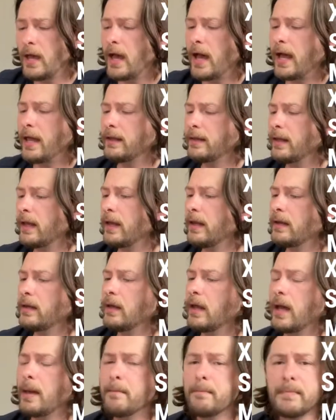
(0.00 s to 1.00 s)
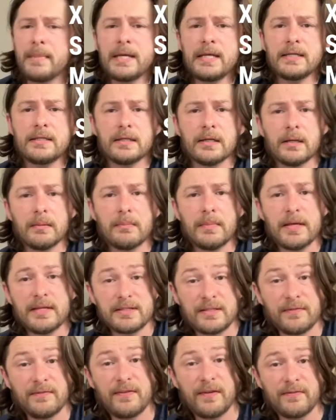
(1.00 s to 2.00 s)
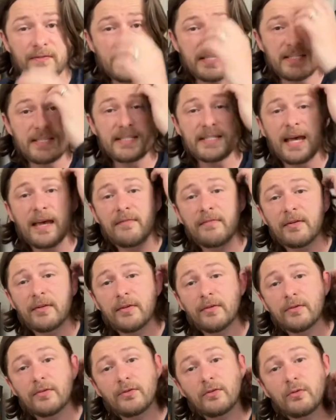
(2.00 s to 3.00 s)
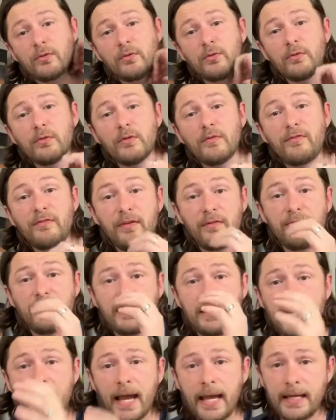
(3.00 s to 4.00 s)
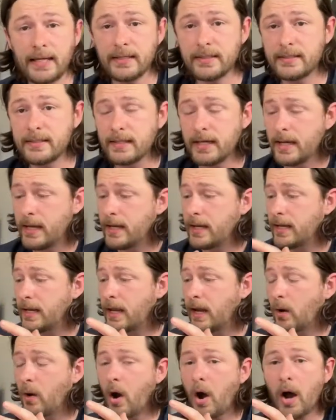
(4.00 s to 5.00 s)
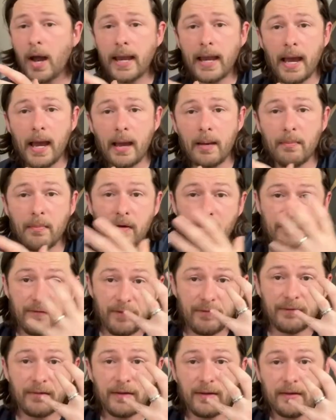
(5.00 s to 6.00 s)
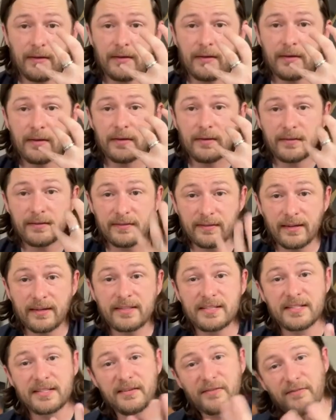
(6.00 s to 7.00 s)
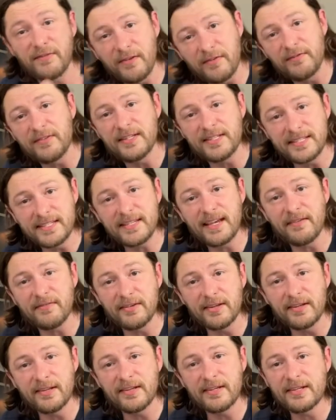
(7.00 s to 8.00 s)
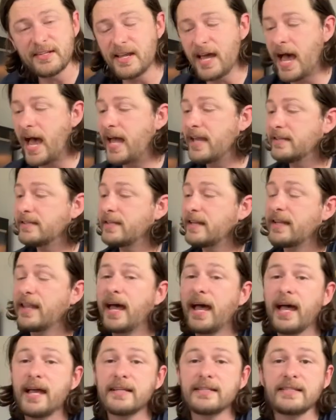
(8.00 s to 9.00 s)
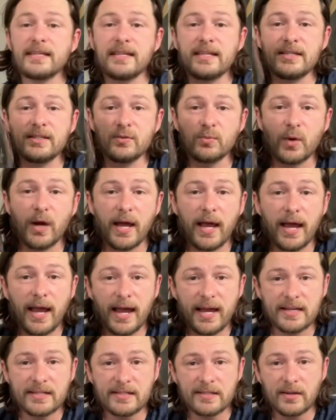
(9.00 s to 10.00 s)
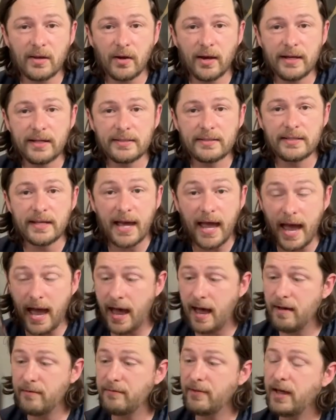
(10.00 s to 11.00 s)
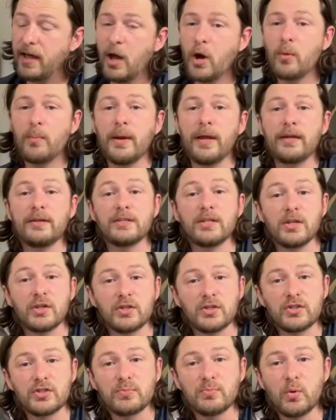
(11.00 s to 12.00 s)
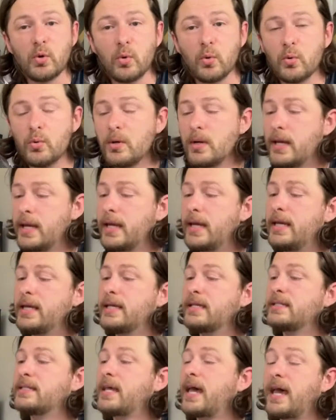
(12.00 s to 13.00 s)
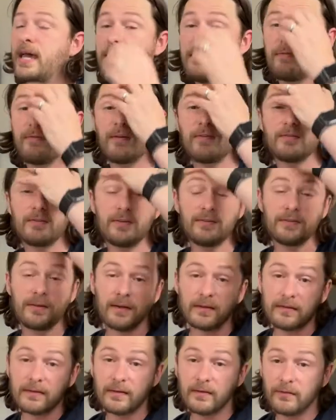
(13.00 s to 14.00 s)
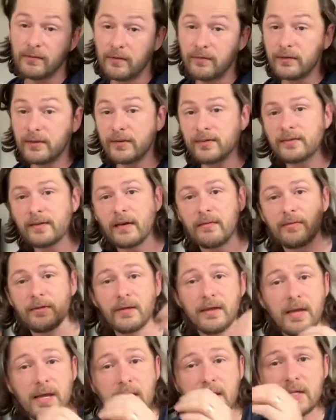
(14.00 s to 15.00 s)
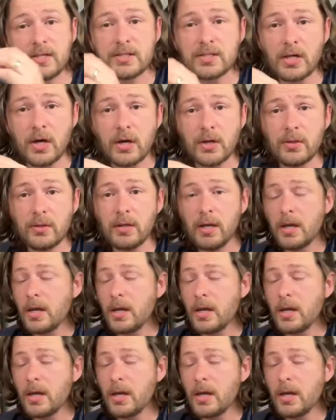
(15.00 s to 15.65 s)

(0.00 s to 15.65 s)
and then a medium is a 57 to 58. Now I am a 56 to 57 and that is where Xlite have a helmet. The small is a 56 to 57. So